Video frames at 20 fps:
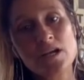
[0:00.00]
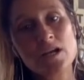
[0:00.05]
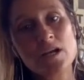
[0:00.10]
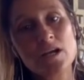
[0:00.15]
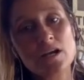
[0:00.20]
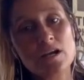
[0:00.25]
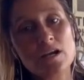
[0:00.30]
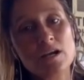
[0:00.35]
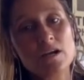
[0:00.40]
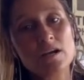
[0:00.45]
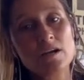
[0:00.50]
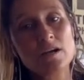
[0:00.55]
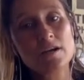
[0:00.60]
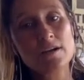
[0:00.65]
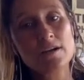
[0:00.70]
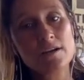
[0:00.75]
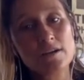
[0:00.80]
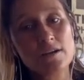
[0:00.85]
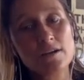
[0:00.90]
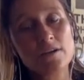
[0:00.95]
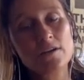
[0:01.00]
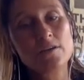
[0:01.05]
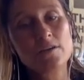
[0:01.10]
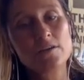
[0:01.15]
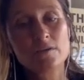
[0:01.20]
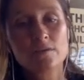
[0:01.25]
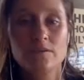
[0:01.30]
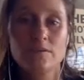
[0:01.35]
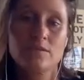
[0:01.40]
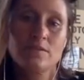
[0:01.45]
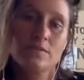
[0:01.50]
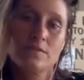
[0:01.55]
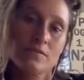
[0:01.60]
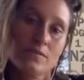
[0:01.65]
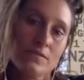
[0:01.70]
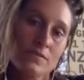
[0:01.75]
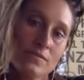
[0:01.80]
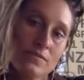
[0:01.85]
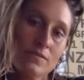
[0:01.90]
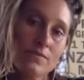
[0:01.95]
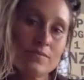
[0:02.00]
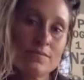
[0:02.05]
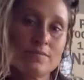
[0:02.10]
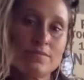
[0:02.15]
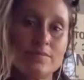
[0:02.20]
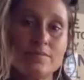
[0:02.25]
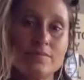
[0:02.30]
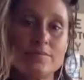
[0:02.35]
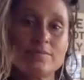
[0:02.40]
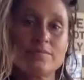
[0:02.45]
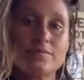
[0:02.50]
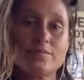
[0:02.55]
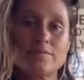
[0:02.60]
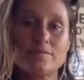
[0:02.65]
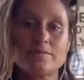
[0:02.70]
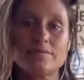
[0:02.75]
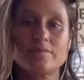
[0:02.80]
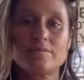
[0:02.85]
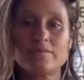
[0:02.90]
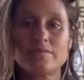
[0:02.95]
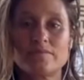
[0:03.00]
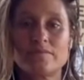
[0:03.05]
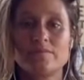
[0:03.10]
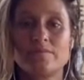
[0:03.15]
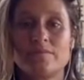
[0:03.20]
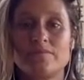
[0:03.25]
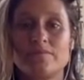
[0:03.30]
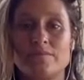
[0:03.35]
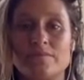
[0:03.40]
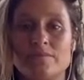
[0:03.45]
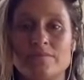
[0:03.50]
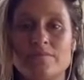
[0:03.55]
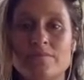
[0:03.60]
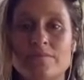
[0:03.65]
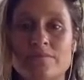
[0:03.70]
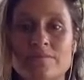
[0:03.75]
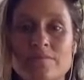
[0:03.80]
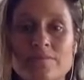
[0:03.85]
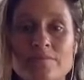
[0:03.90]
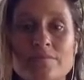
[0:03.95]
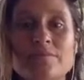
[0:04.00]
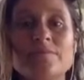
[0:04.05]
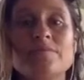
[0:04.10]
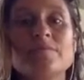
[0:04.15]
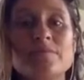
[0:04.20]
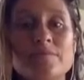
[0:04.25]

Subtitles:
This person isn't speaking.